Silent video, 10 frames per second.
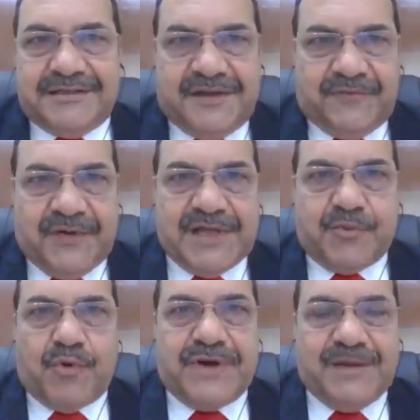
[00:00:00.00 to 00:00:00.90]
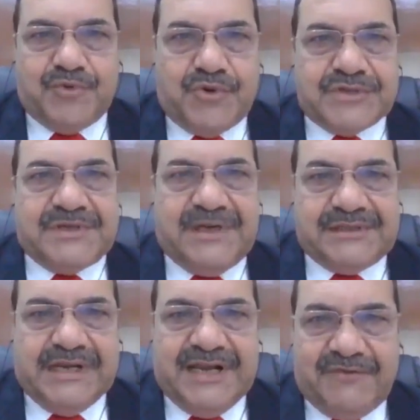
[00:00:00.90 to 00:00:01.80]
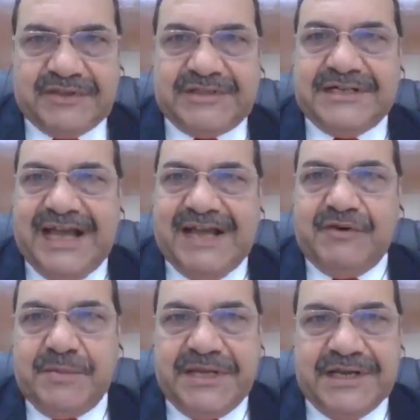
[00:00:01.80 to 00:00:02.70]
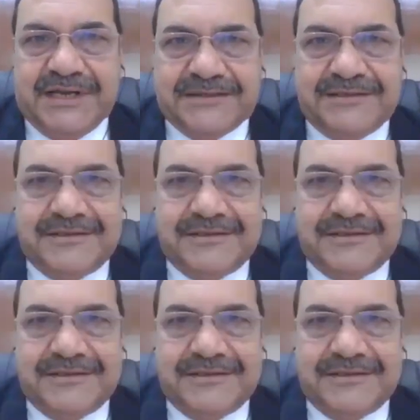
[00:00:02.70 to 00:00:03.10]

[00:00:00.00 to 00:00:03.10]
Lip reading: the further program goes, till 11:30, I will be here.